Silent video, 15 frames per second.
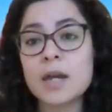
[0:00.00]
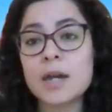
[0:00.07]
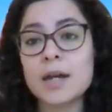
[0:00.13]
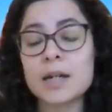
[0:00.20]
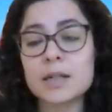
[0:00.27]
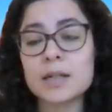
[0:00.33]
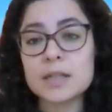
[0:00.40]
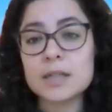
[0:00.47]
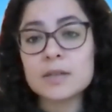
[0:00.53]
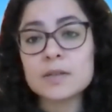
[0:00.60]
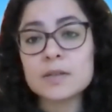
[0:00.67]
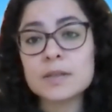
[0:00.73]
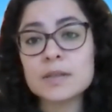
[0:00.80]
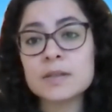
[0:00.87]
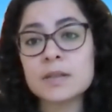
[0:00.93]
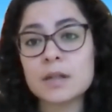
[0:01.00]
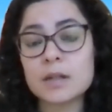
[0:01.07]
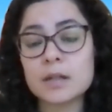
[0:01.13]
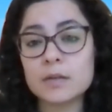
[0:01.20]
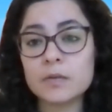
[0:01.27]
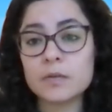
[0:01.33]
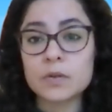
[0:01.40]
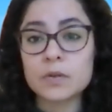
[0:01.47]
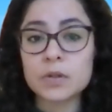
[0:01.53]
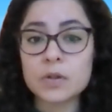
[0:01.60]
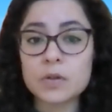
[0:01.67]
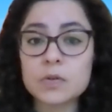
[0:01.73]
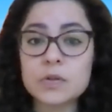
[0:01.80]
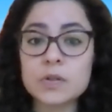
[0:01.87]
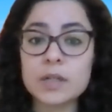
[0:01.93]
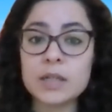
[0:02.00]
and it's designed for those